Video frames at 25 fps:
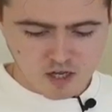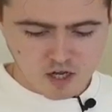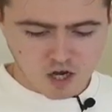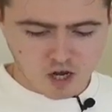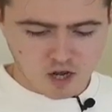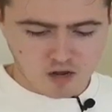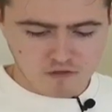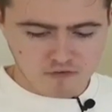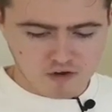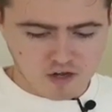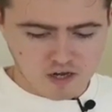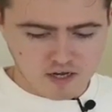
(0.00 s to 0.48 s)

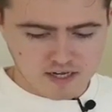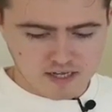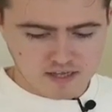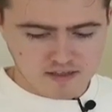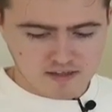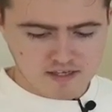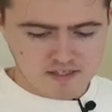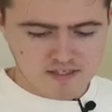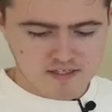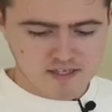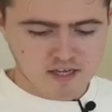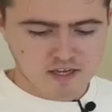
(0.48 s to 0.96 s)
Love learning
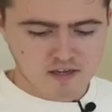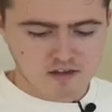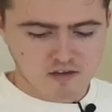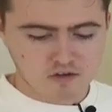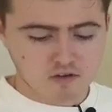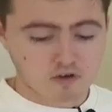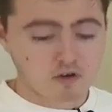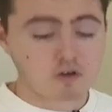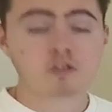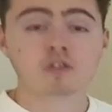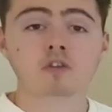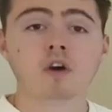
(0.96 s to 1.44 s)
this. Thank you.
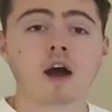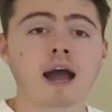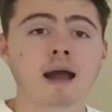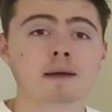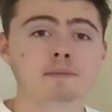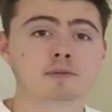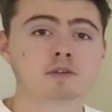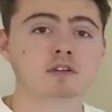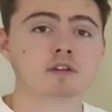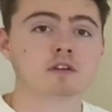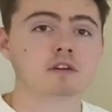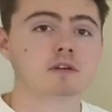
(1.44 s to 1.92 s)
You're
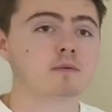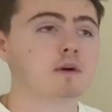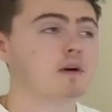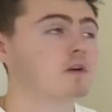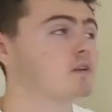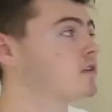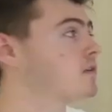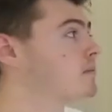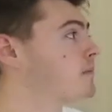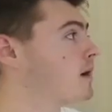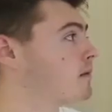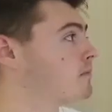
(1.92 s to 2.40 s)
absolutely
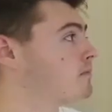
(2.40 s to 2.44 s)
welcome.